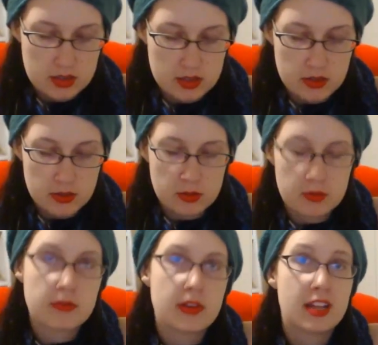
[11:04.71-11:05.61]

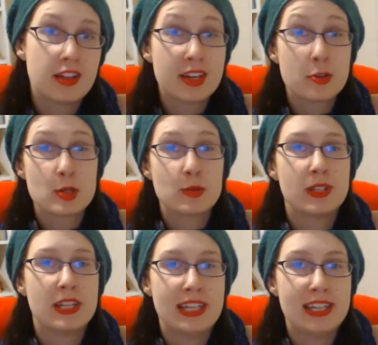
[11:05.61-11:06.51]
So I thought that was a
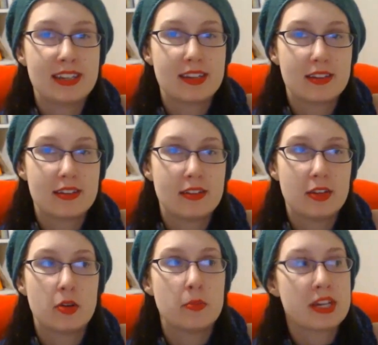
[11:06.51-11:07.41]
really neat
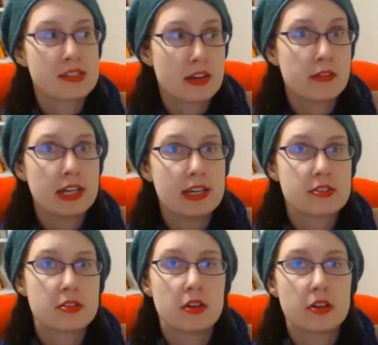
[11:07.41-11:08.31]
note, because I write
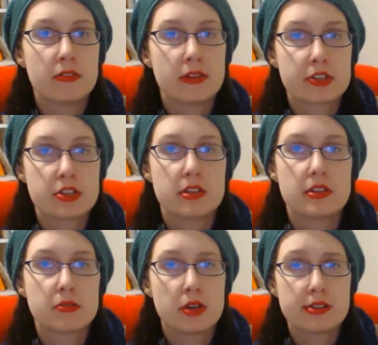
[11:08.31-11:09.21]
historical fiction
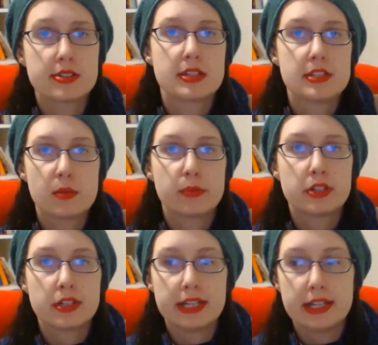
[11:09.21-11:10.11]
as well as
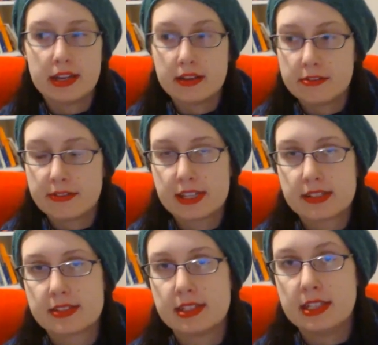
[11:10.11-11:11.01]
contemporary and
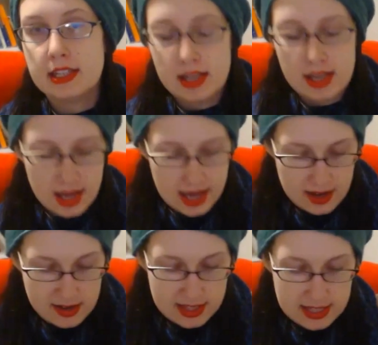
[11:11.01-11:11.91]
fantasy,
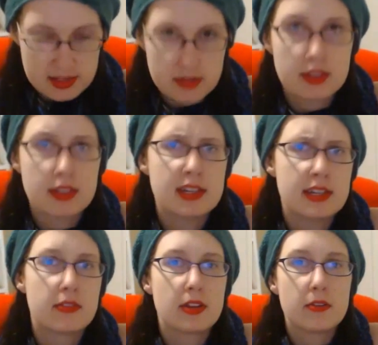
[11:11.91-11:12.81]
and that's something that I
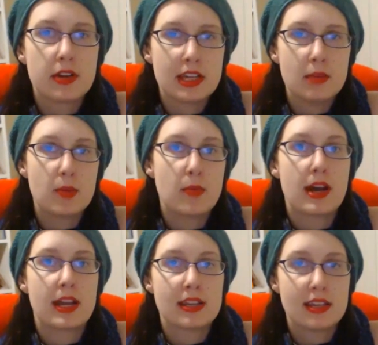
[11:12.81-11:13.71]
definitely want to keep in
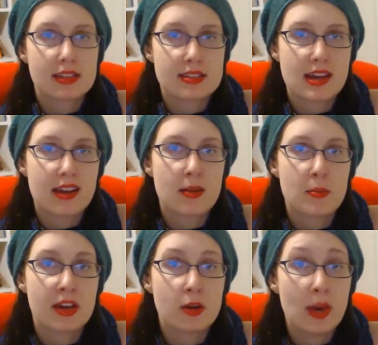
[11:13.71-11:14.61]
mind next
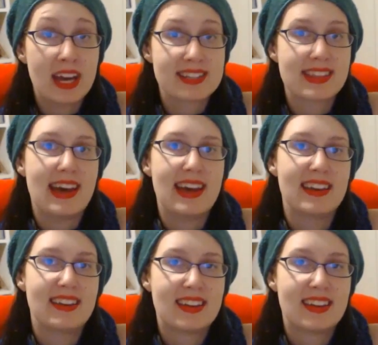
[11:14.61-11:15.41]
time I go back to that.